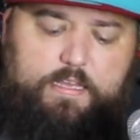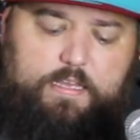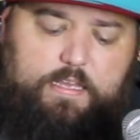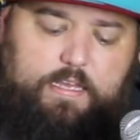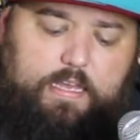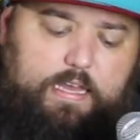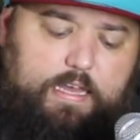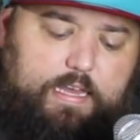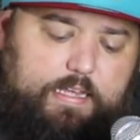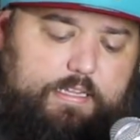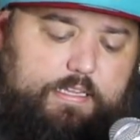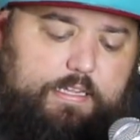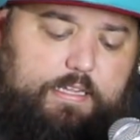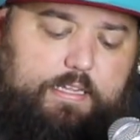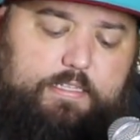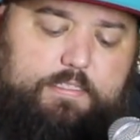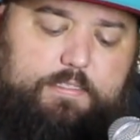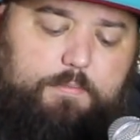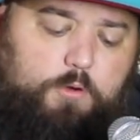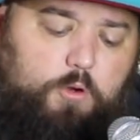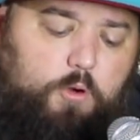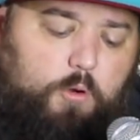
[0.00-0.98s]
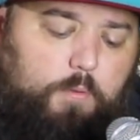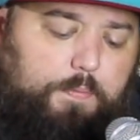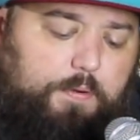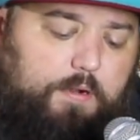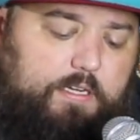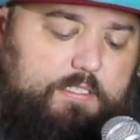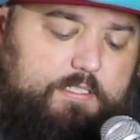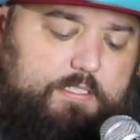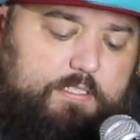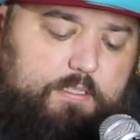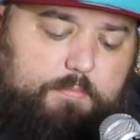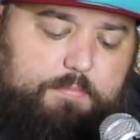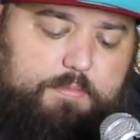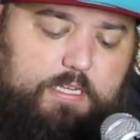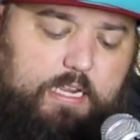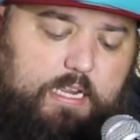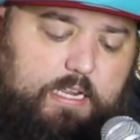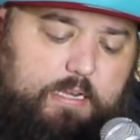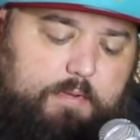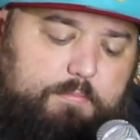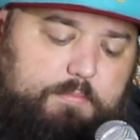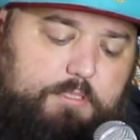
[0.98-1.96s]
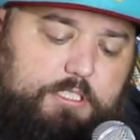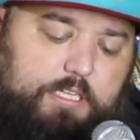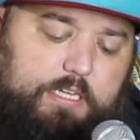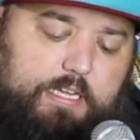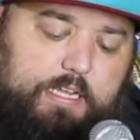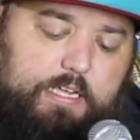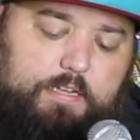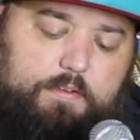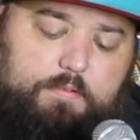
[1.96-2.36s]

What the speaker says: You get some cool prints sometimes. You get,